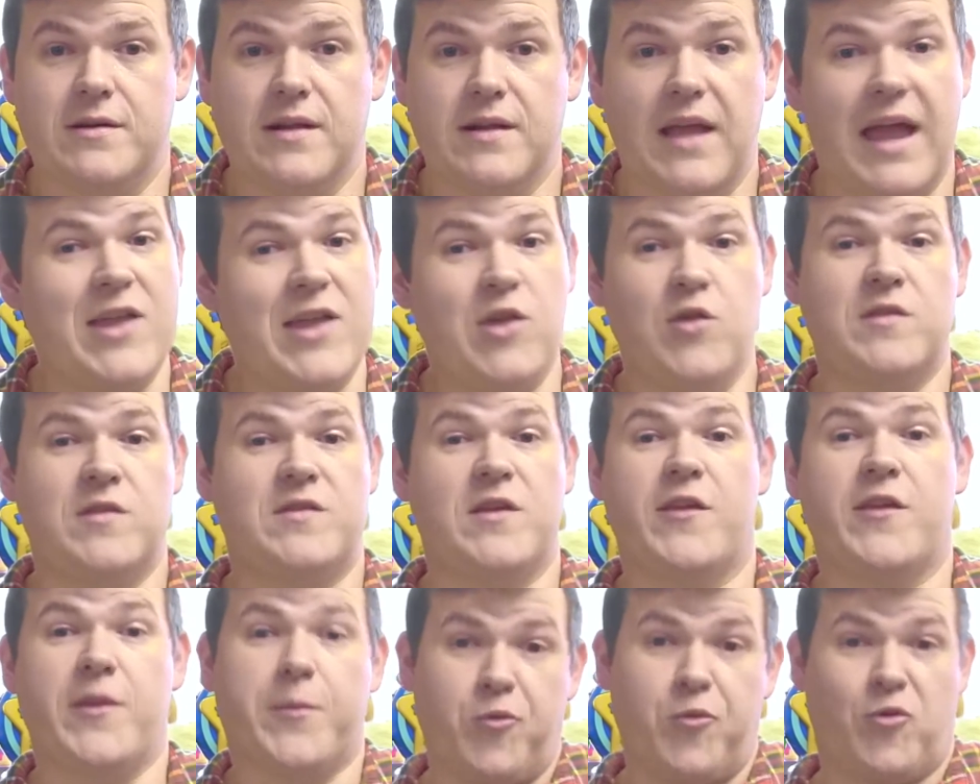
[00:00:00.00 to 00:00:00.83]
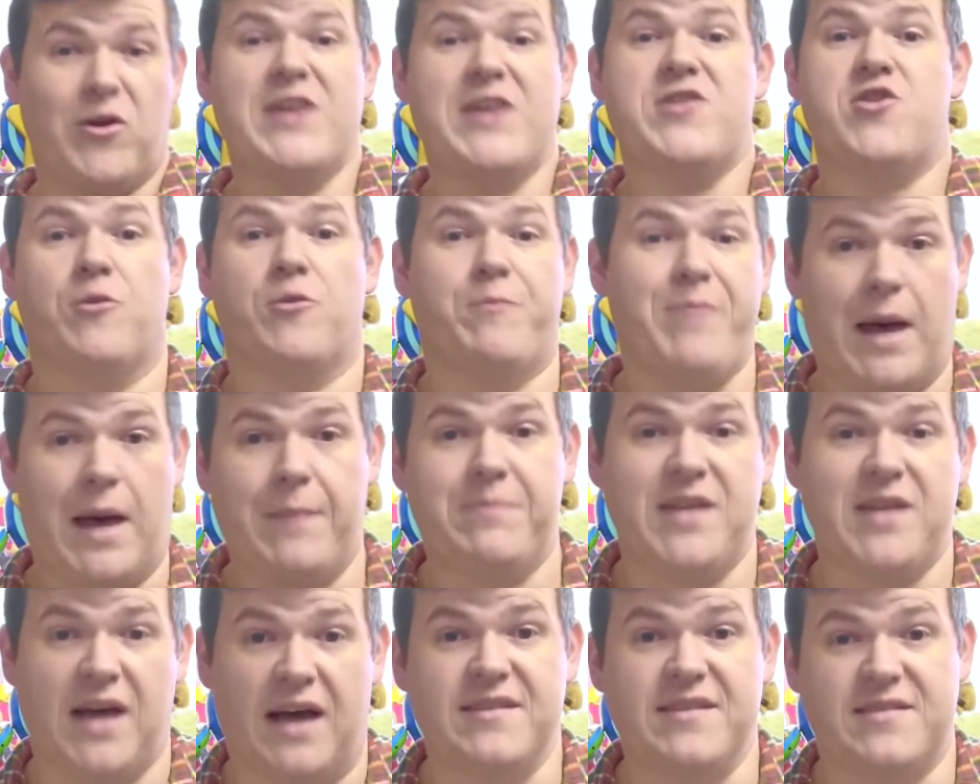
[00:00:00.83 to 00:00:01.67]
and you saw the preacher
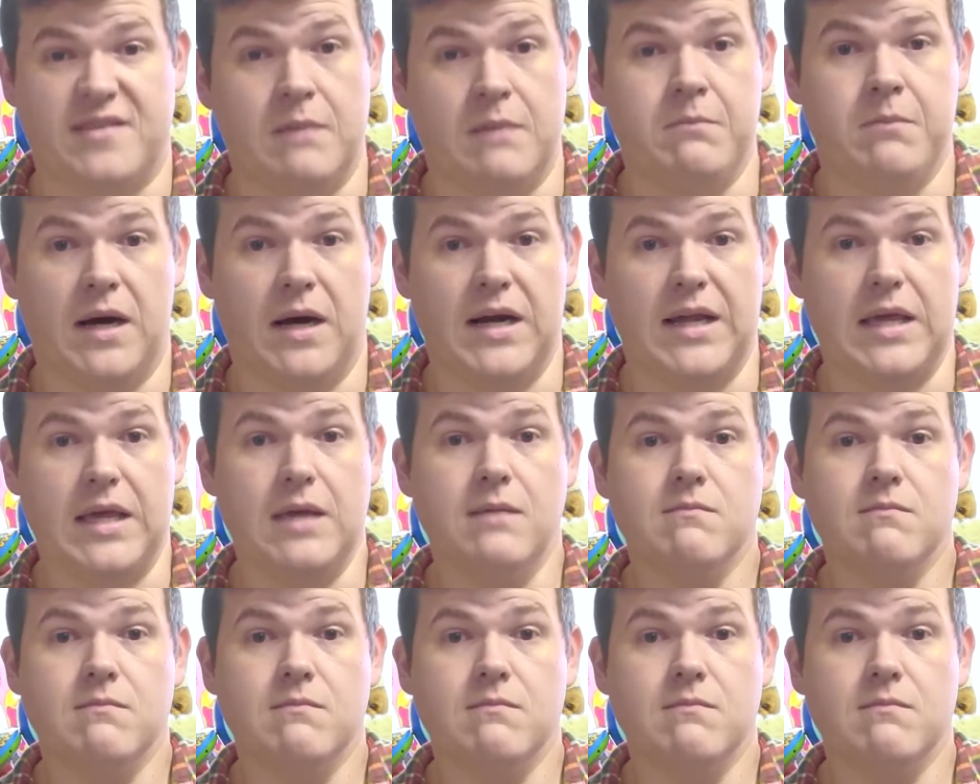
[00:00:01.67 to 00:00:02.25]
baptize somebody.